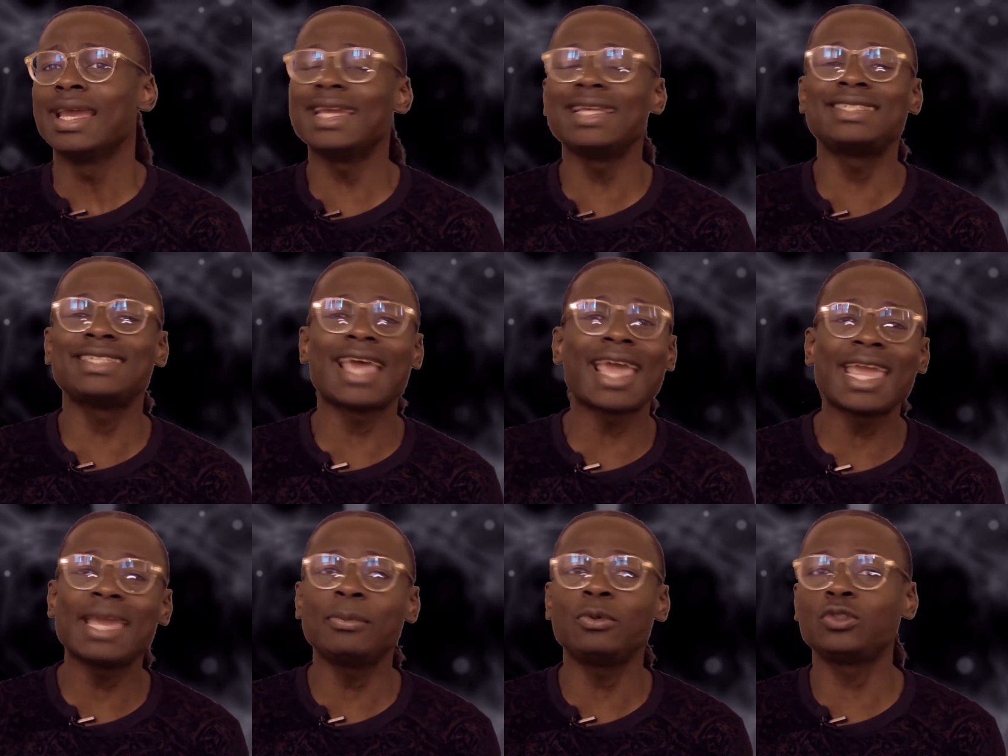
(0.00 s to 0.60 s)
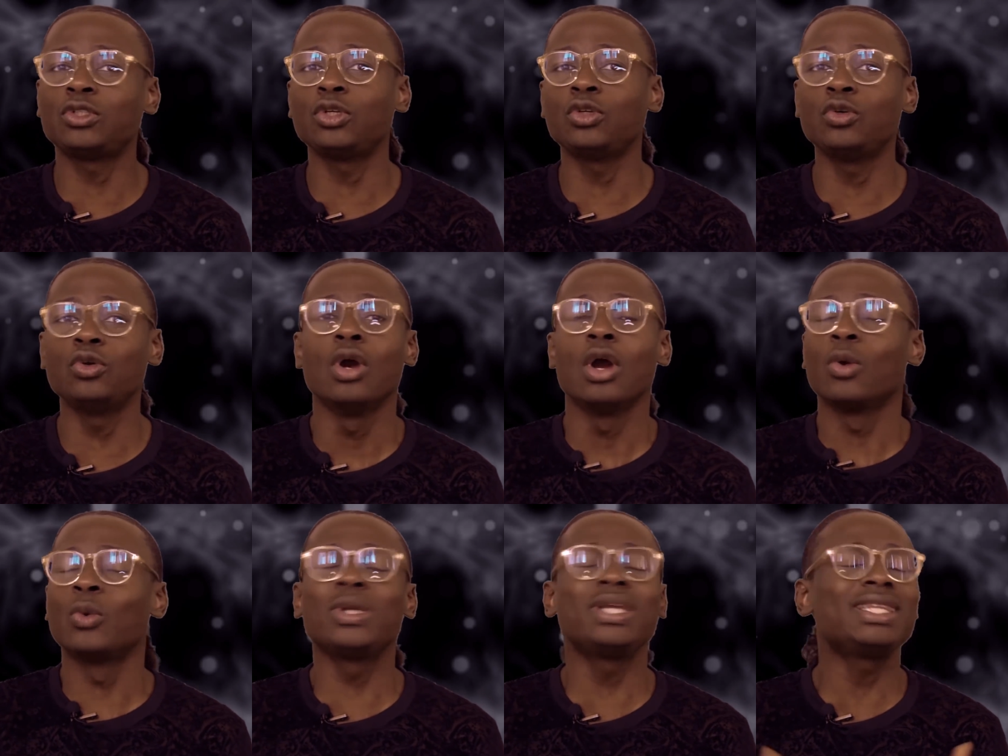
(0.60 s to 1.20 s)
is able to
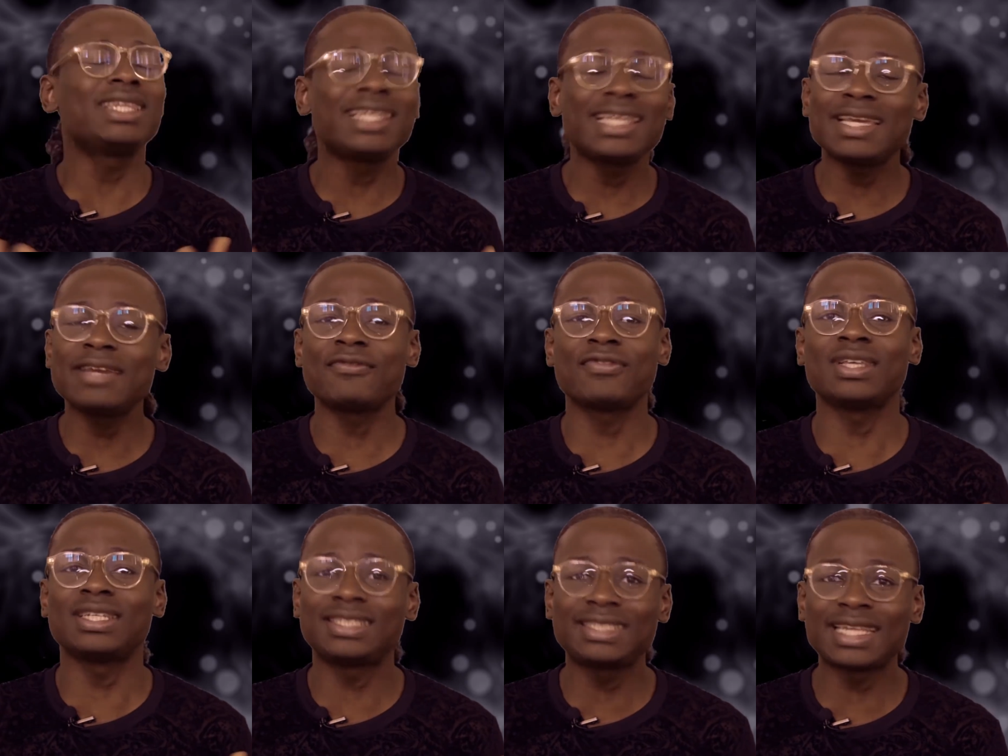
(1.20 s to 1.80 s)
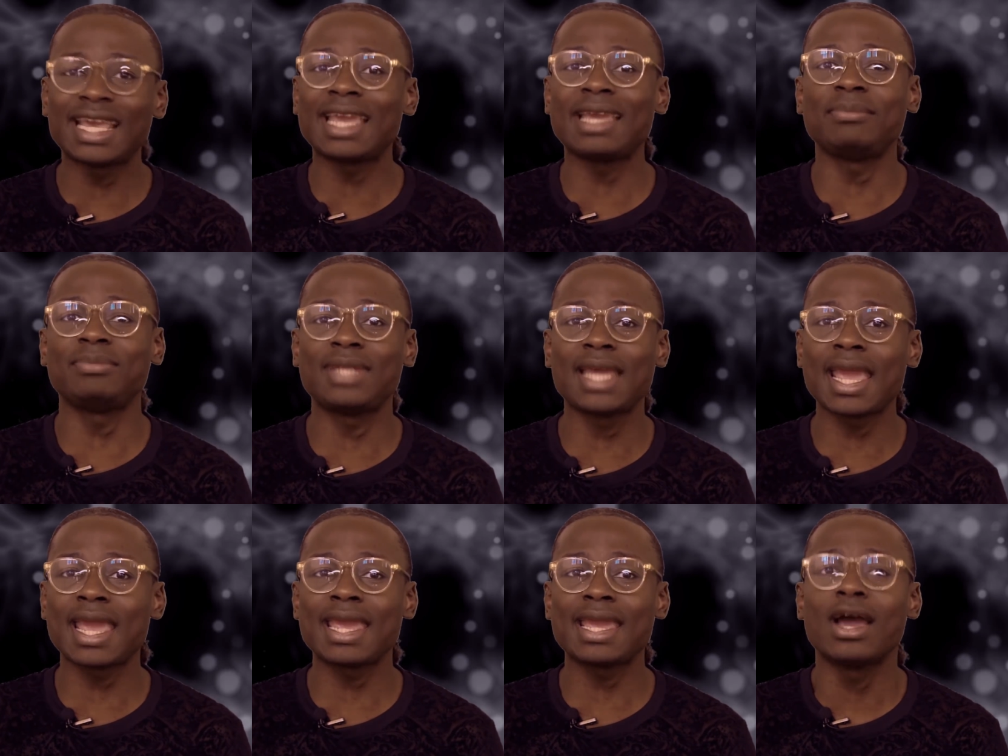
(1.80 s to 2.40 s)
relive the same
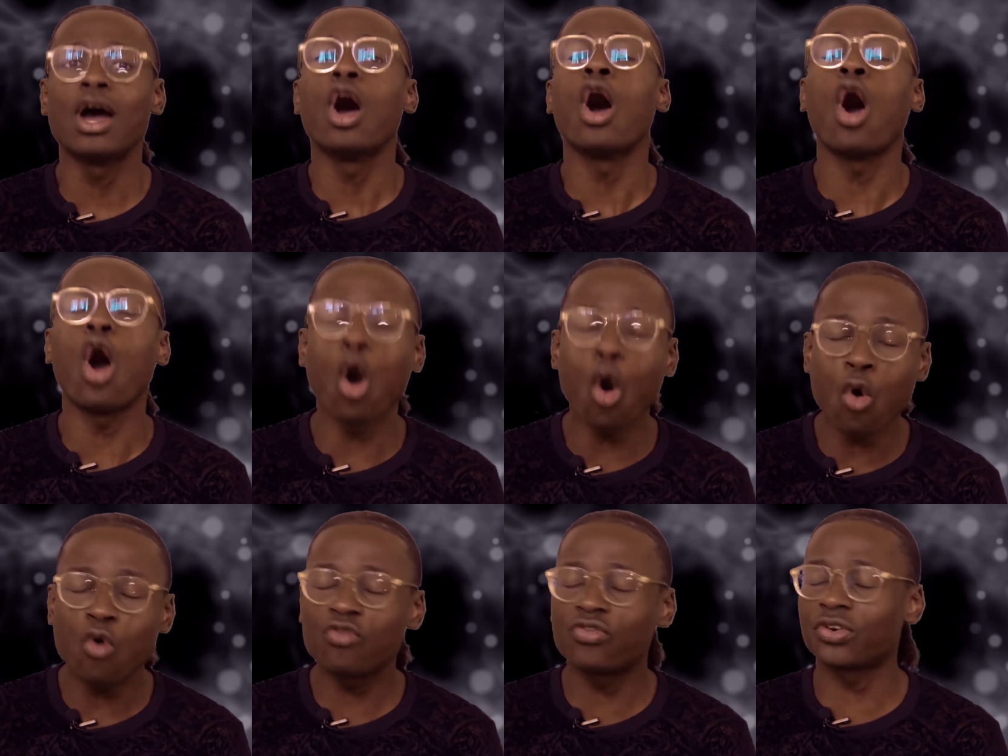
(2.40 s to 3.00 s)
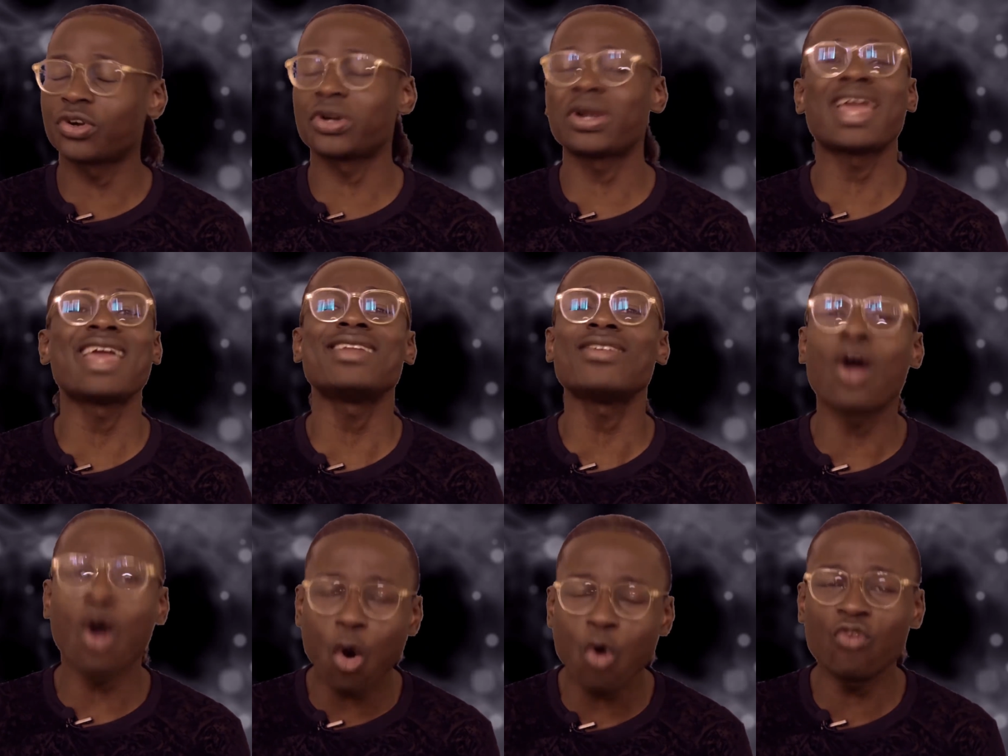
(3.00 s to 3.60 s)
day over
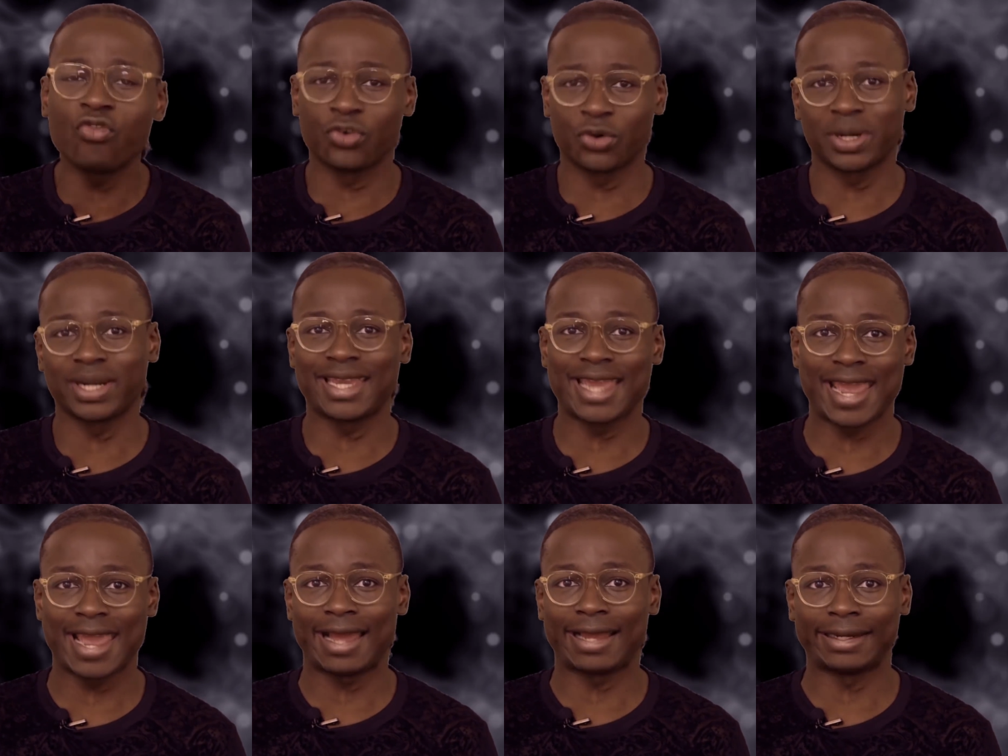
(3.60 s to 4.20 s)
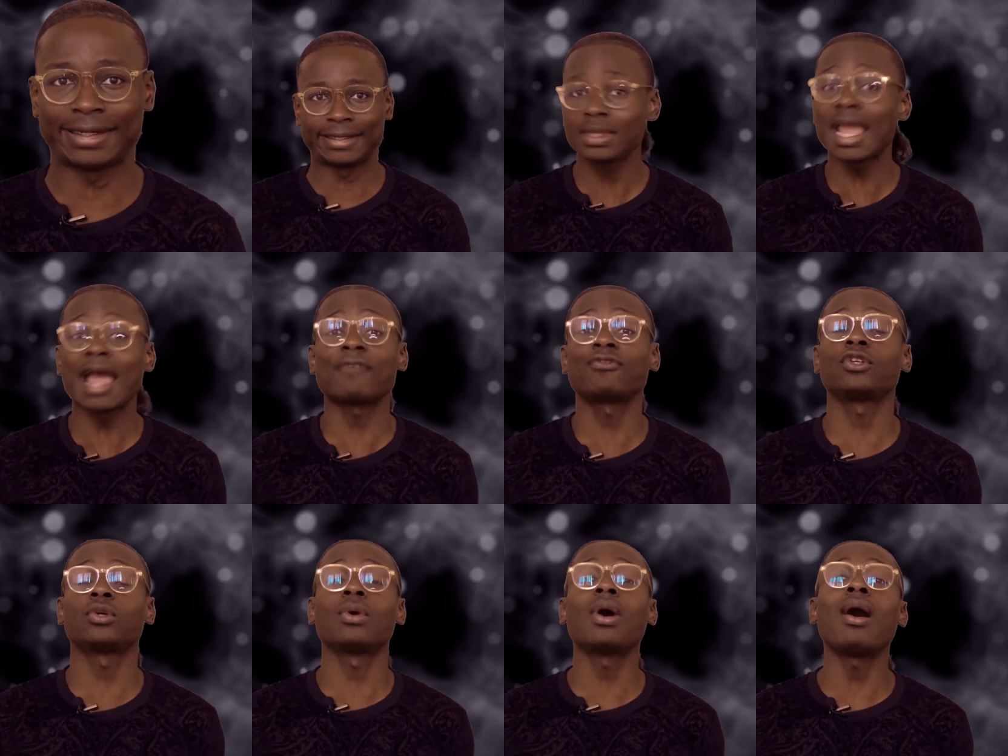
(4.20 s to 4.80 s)
and over again.
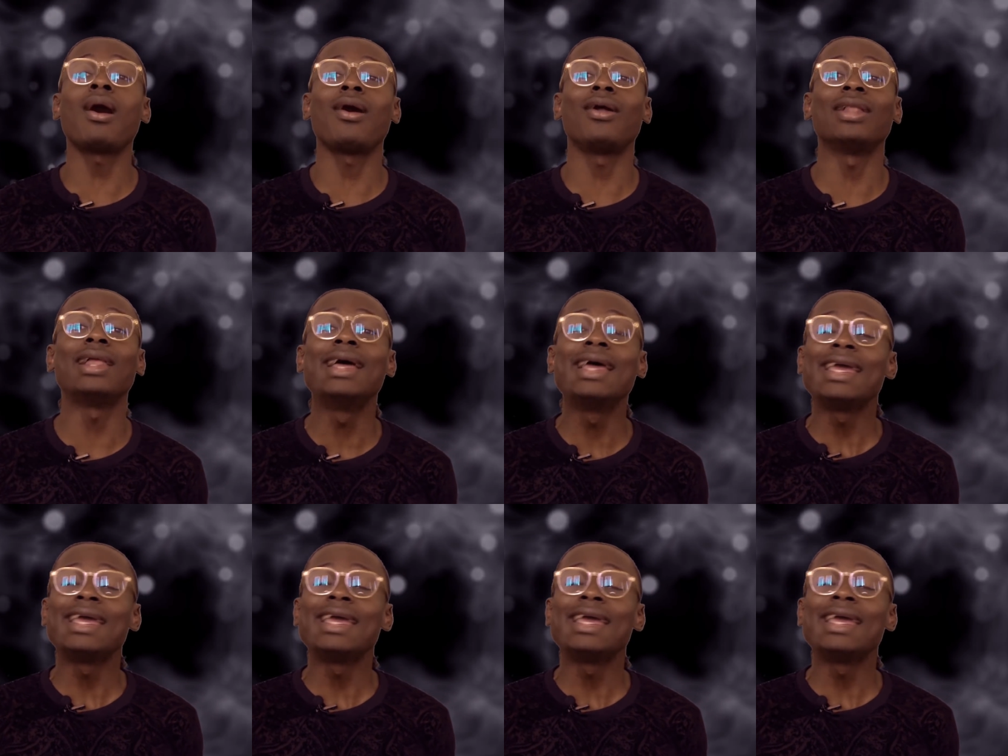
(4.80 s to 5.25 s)
After all,